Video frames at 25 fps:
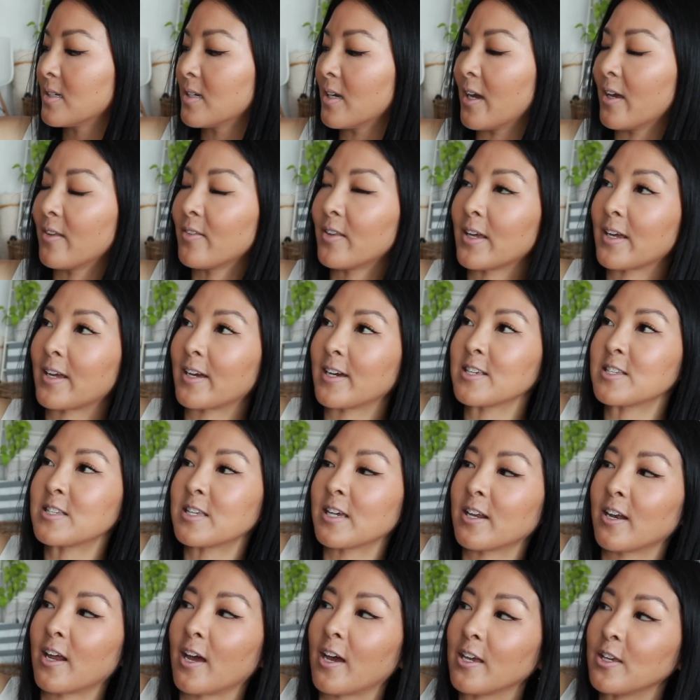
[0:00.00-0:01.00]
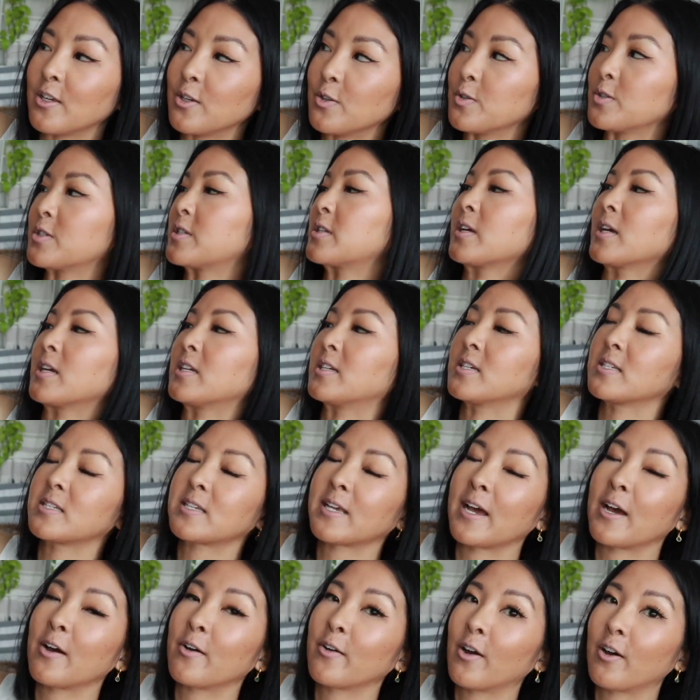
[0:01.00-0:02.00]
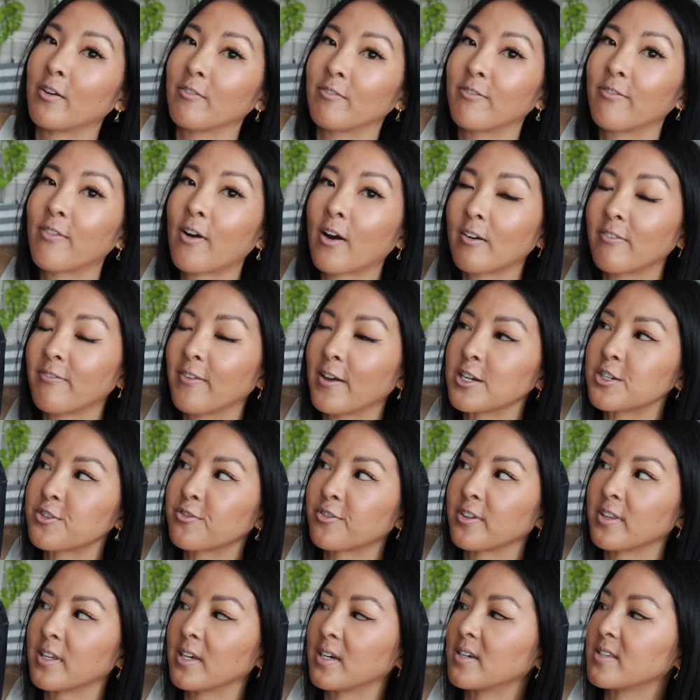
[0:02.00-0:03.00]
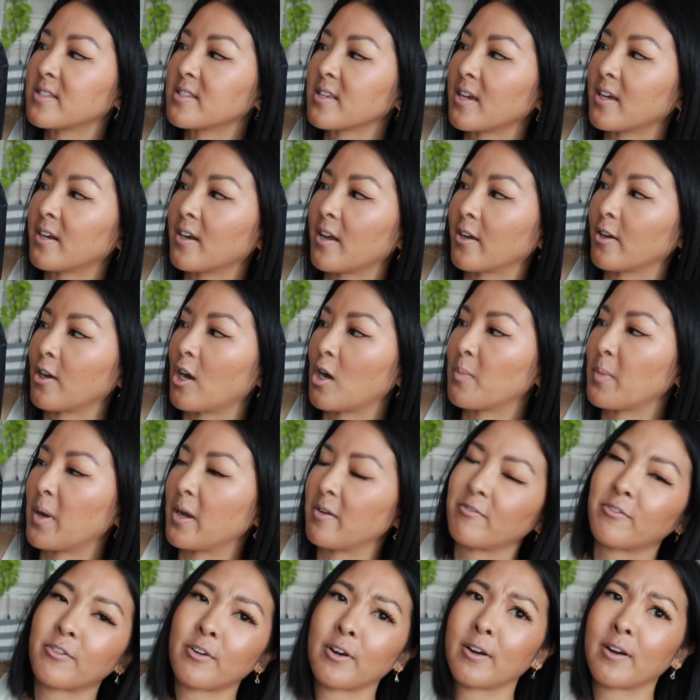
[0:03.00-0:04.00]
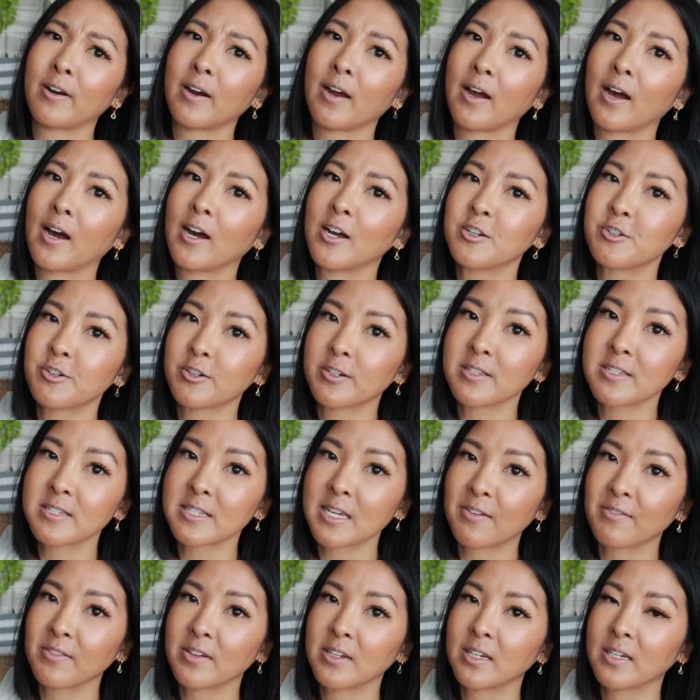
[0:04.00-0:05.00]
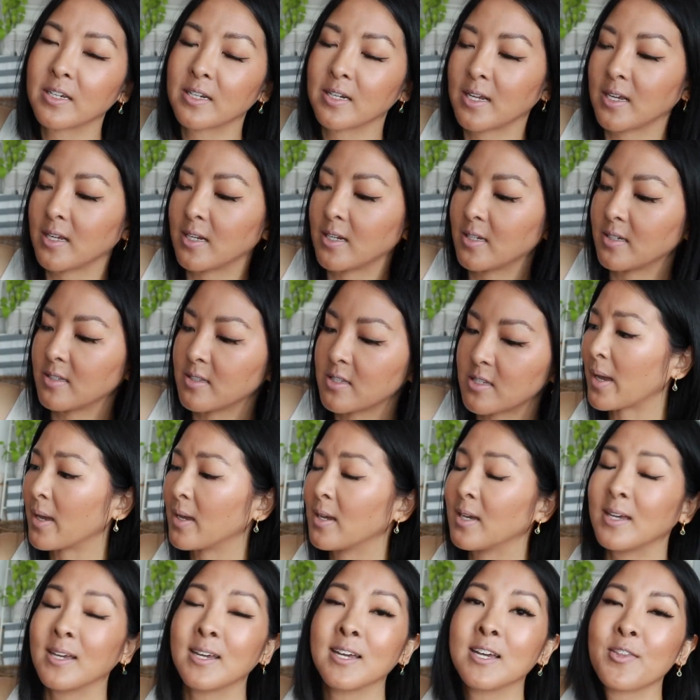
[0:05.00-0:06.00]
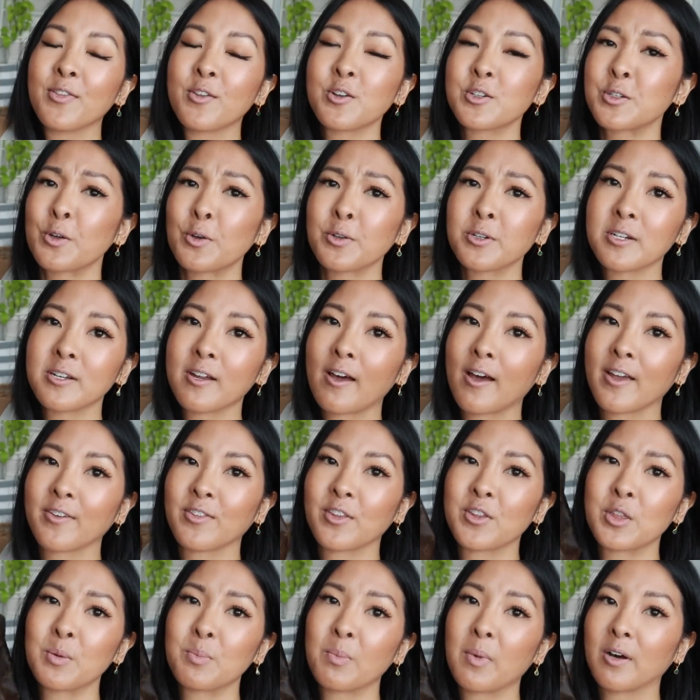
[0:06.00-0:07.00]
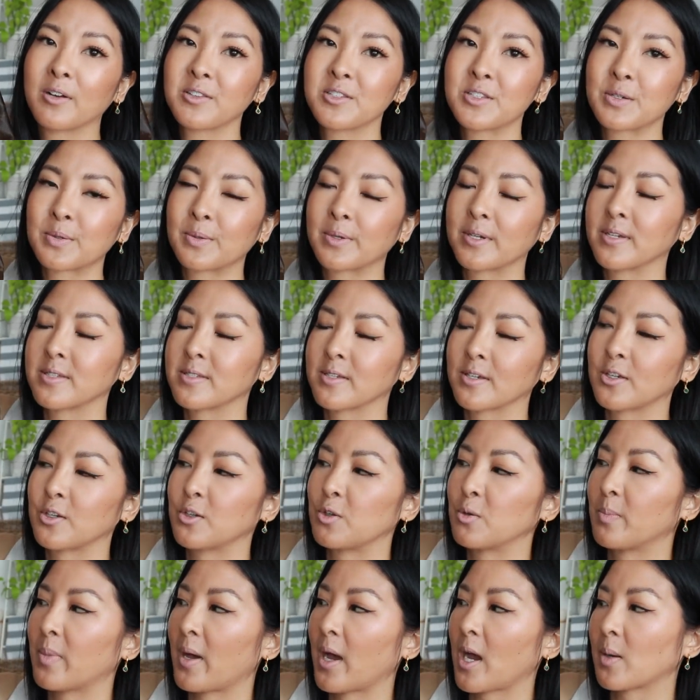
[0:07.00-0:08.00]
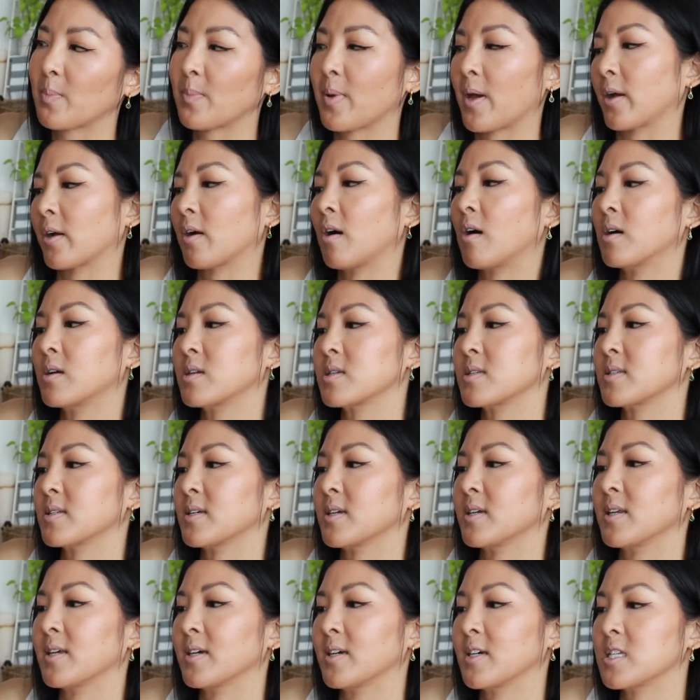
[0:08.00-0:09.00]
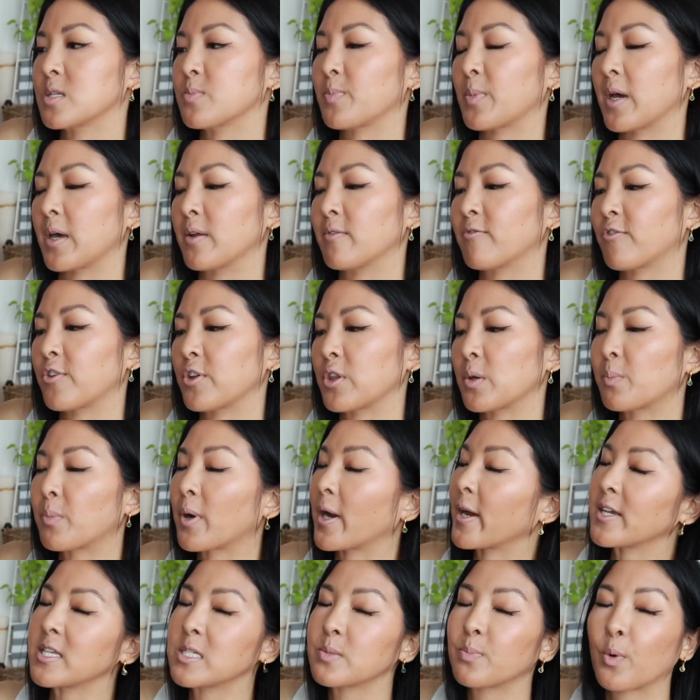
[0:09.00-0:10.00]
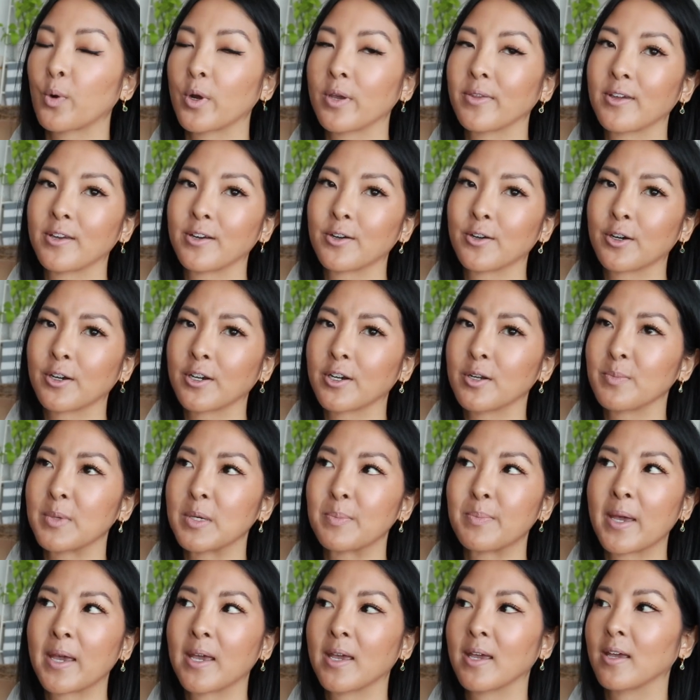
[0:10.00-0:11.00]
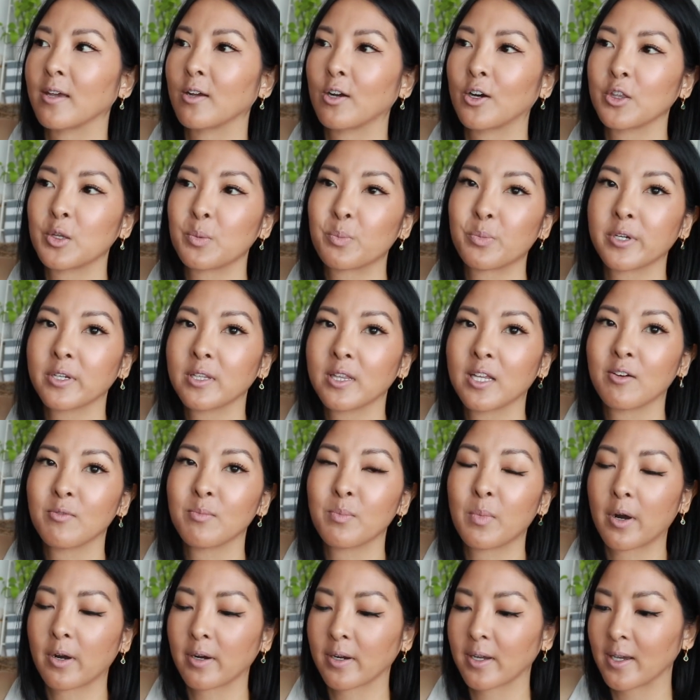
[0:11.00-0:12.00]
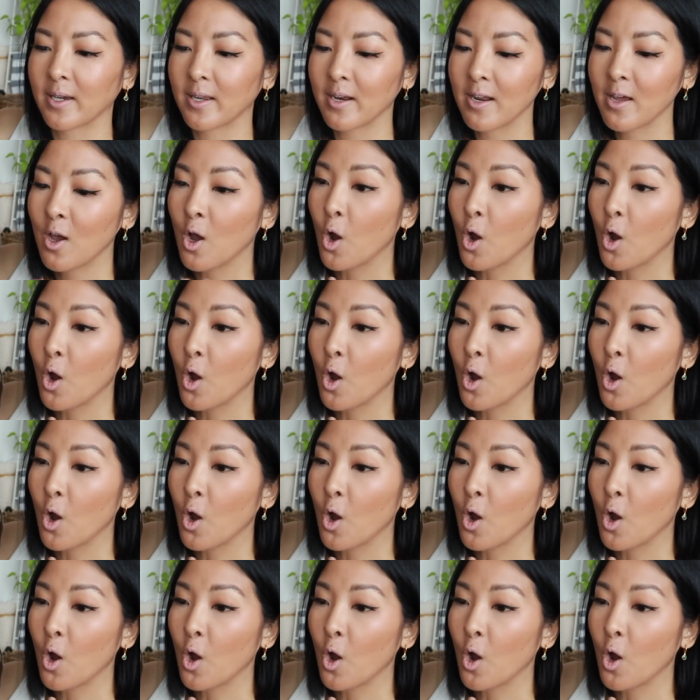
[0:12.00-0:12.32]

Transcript: And like I said, I used a discount on Farfetch for this, and I got mine for 170 Canadians. There's no denying that the Montsouris is a cute backpack. Honestly, it is, but for the price point that you're going to be paying on the pre-loved market,